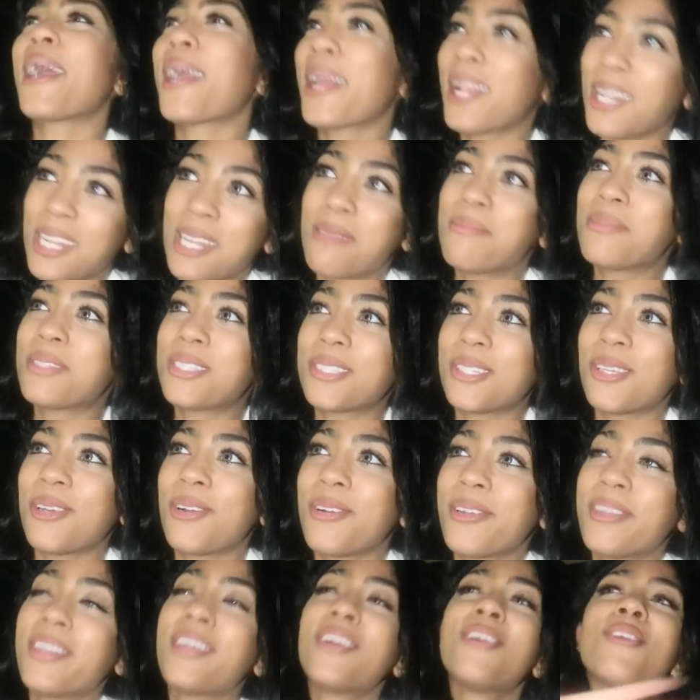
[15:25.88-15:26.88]
that clip,
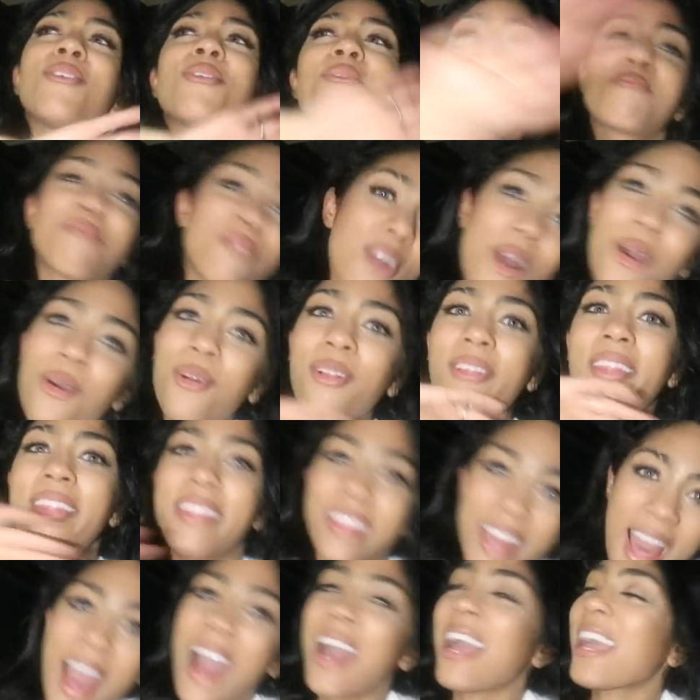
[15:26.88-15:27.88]
son. Roll
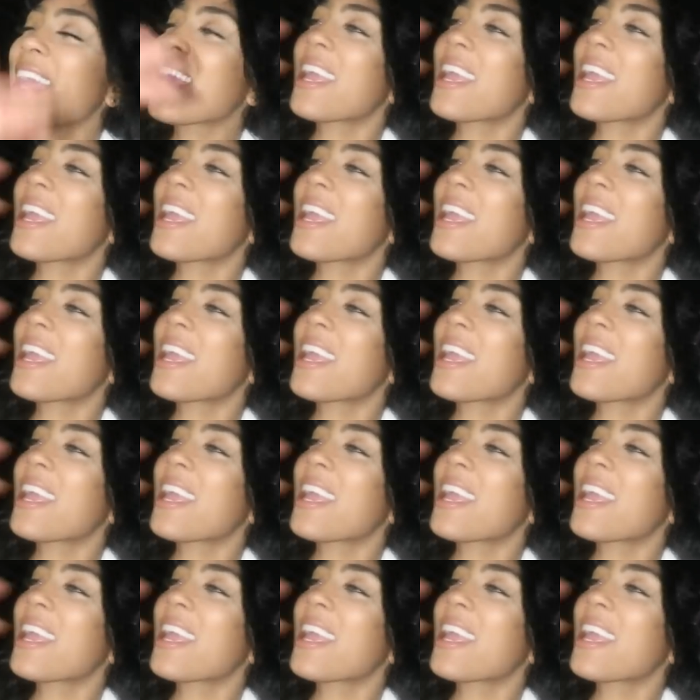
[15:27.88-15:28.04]
that